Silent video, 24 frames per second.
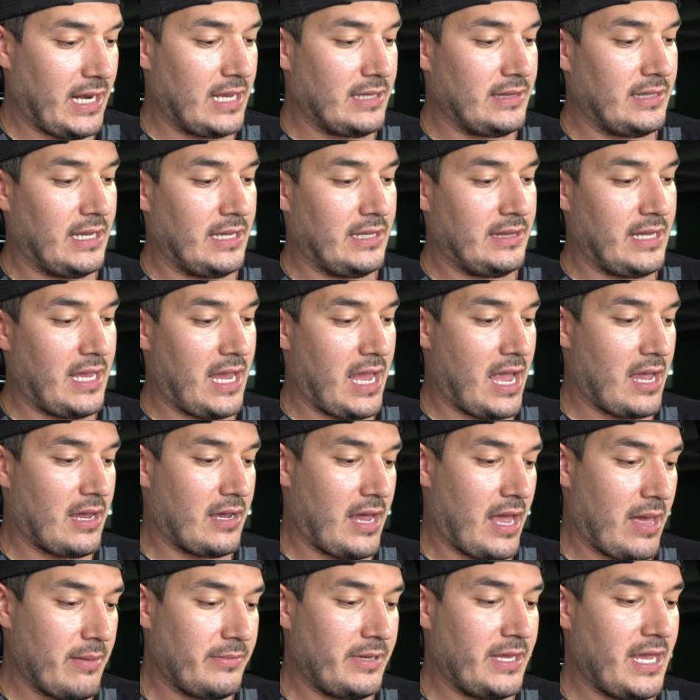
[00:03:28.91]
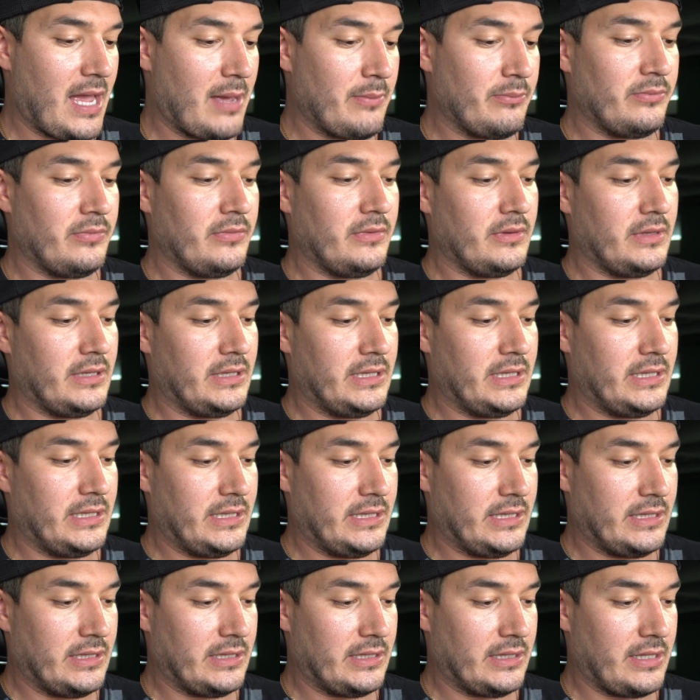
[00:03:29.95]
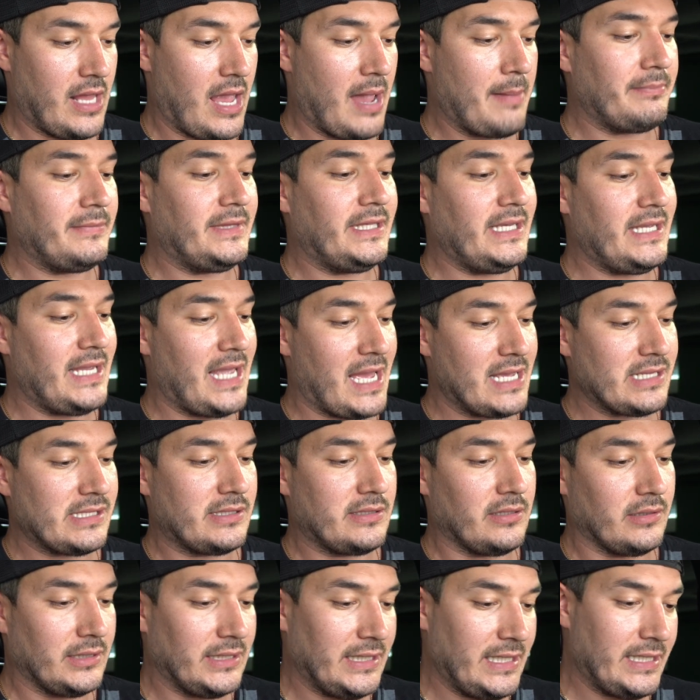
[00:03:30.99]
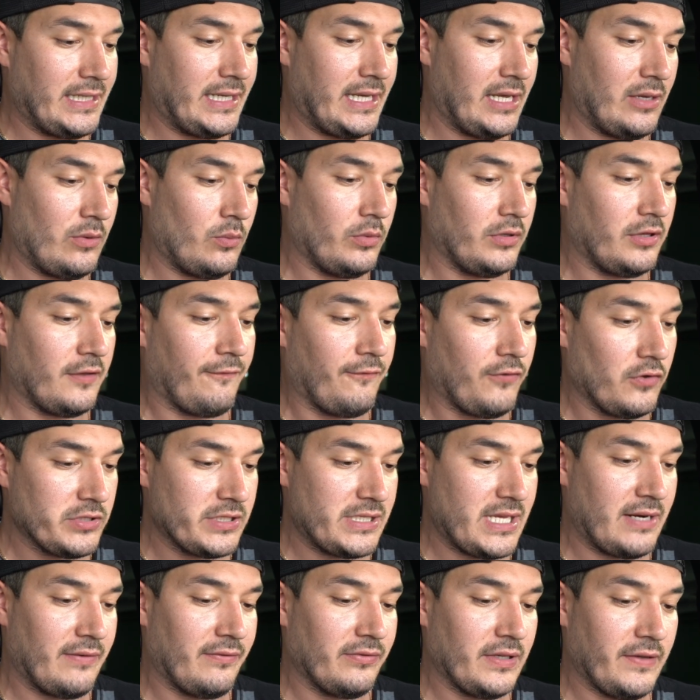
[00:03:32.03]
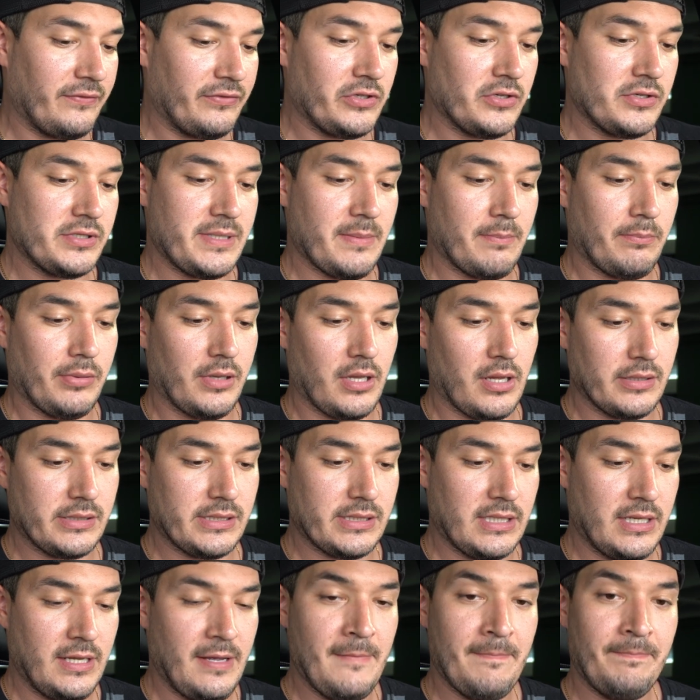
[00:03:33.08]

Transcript: and then the Hemi MDS Delete kit with a full set of lifters and plugs.